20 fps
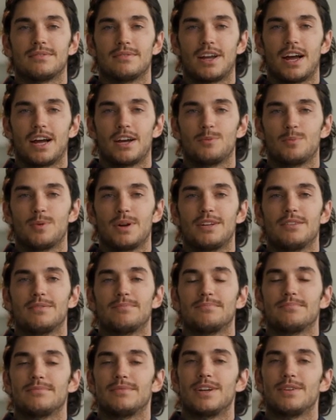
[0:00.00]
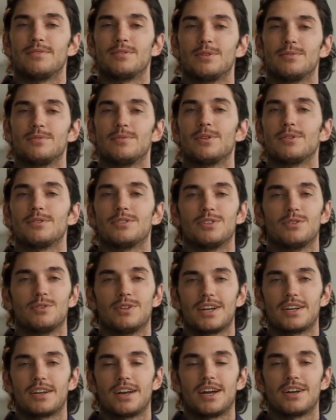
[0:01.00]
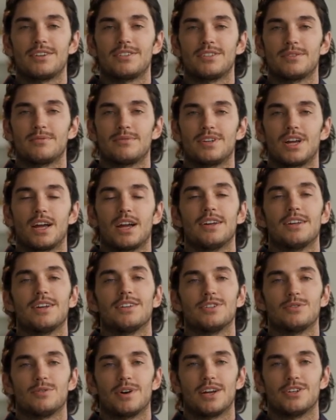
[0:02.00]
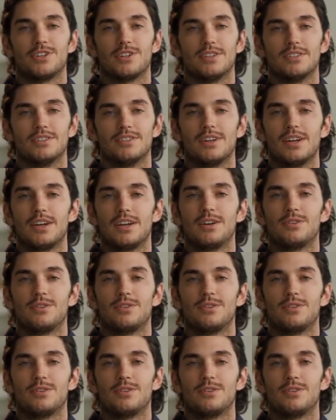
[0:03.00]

Hack 1. If your phone screen has some tiny scratches,